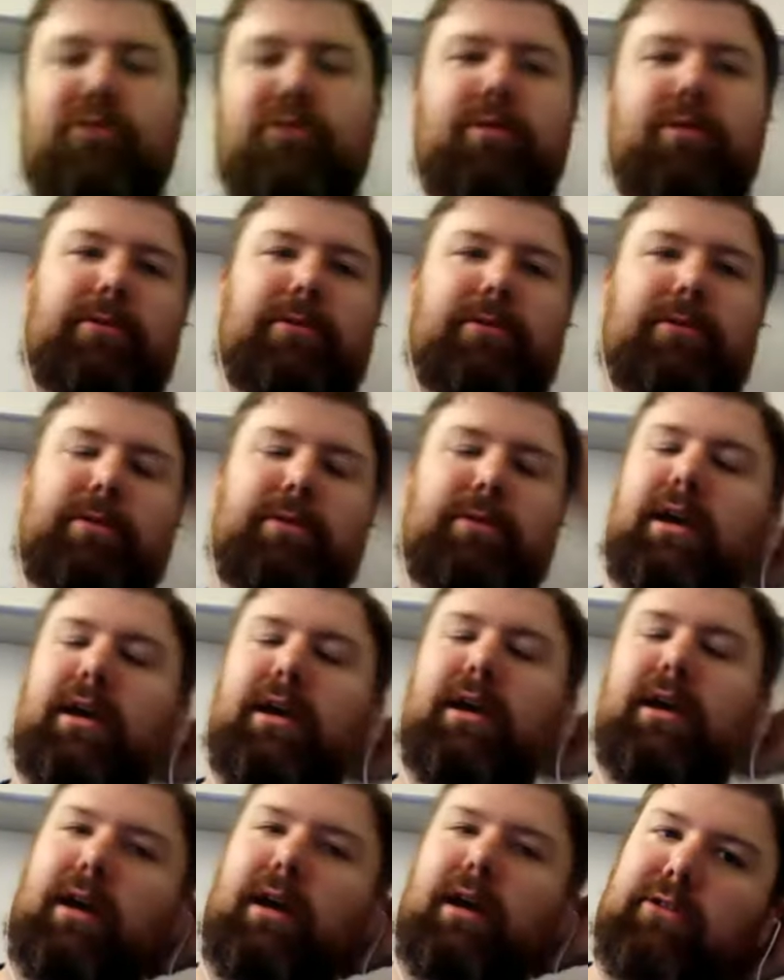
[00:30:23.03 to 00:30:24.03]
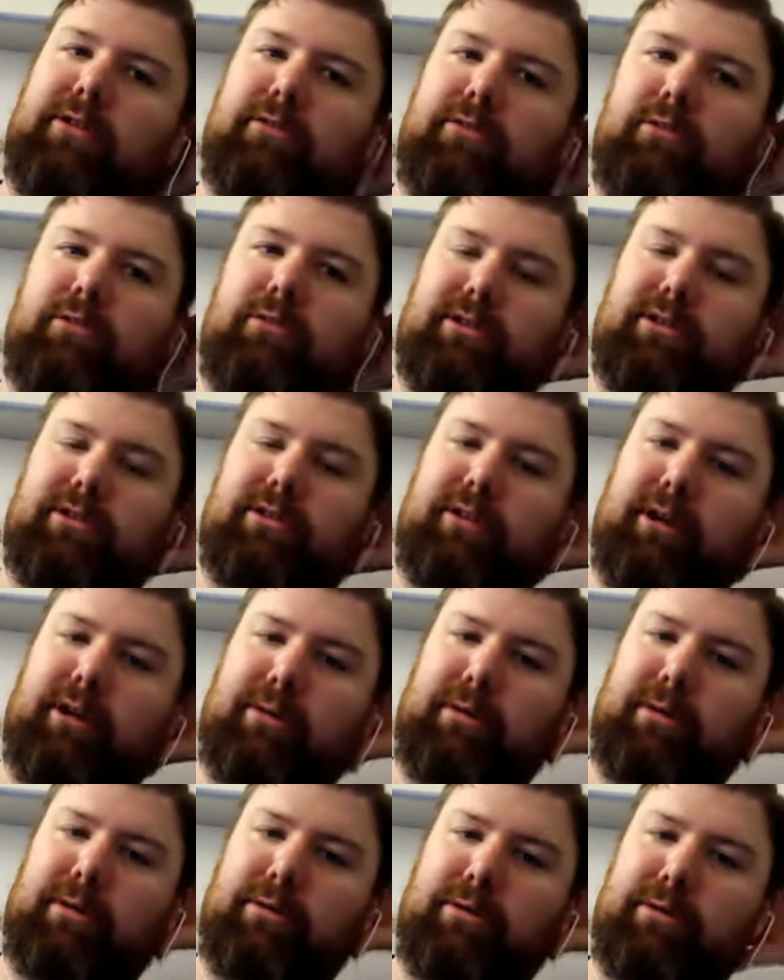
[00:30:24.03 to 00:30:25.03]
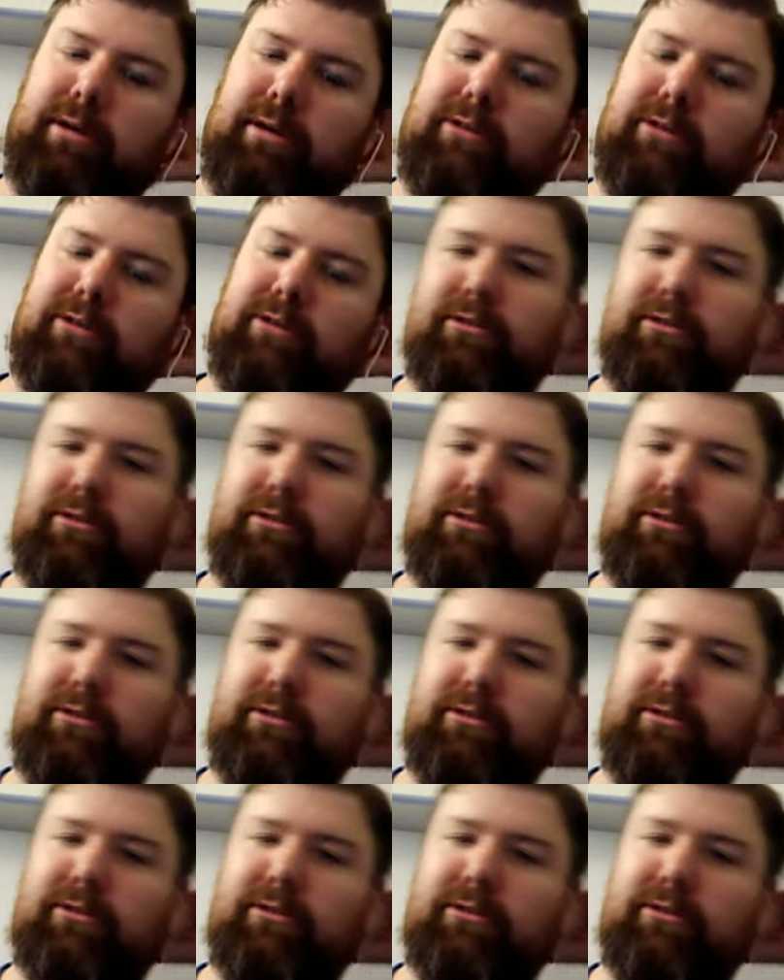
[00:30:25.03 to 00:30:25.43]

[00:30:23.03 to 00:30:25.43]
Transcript: up something that I actually would like to talk about with you guys is,